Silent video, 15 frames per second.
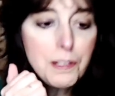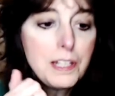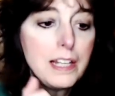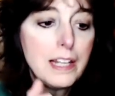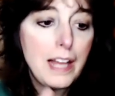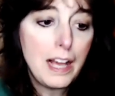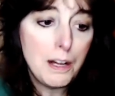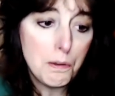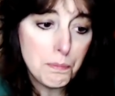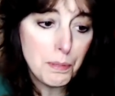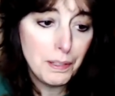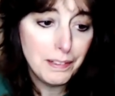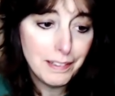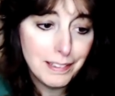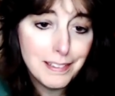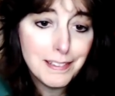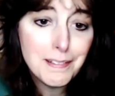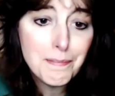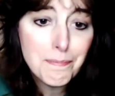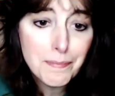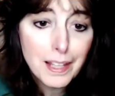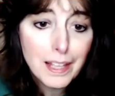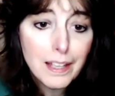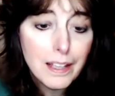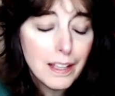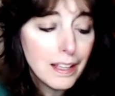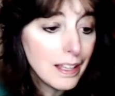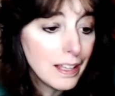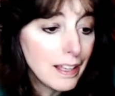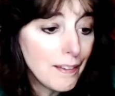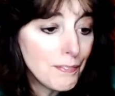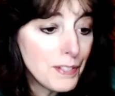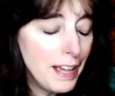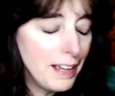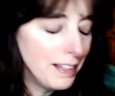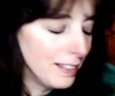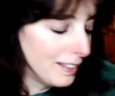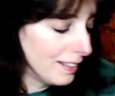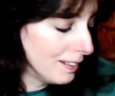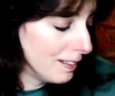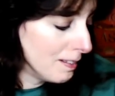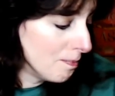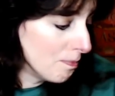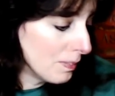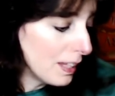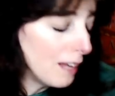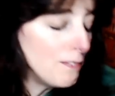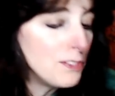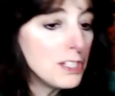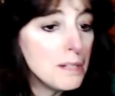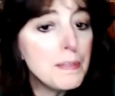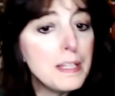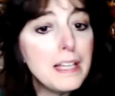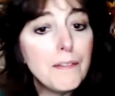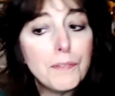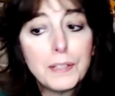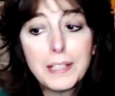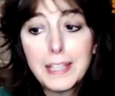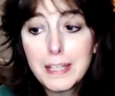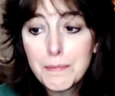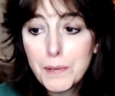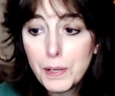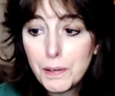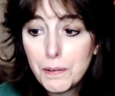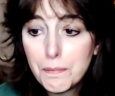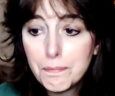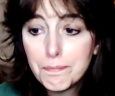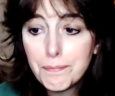help. If Jimmy ever came home